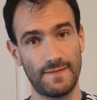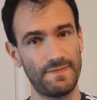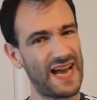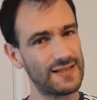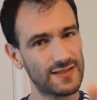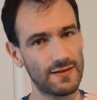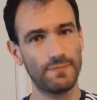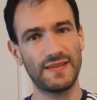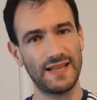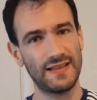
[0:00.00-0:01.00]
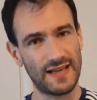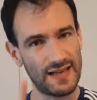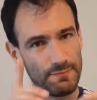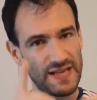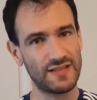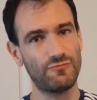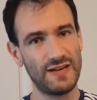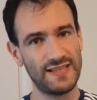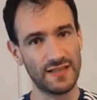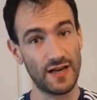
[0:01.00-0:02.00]
That's something that a piece of
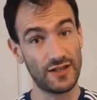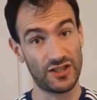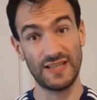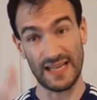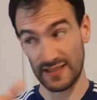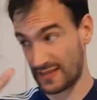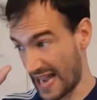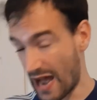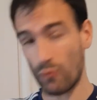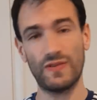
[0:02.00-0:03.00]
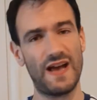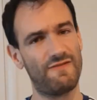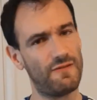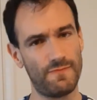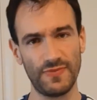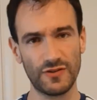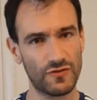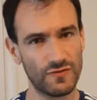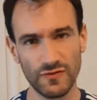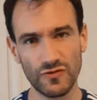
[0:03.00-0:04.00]
research that's out there for
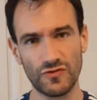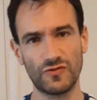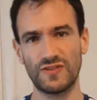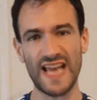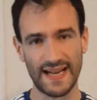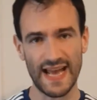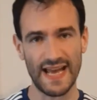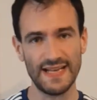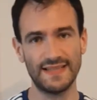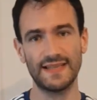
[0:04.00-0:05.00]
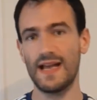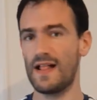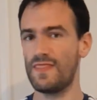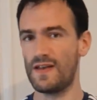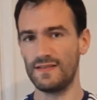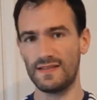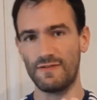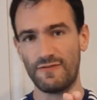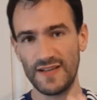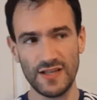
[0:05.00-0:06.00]
decades that the
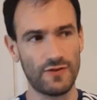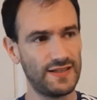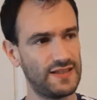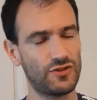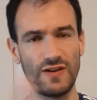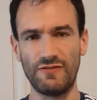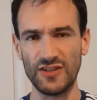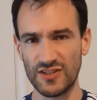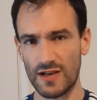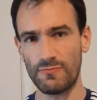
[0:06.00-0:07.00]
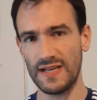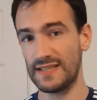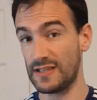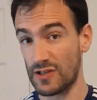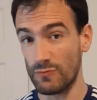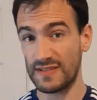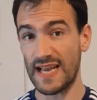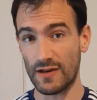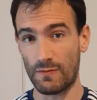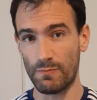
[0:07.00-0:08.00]
physio industry for some reason don't
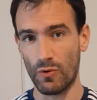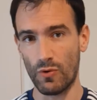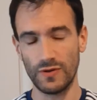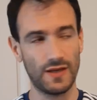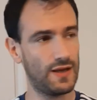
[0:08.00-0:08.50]
take on board.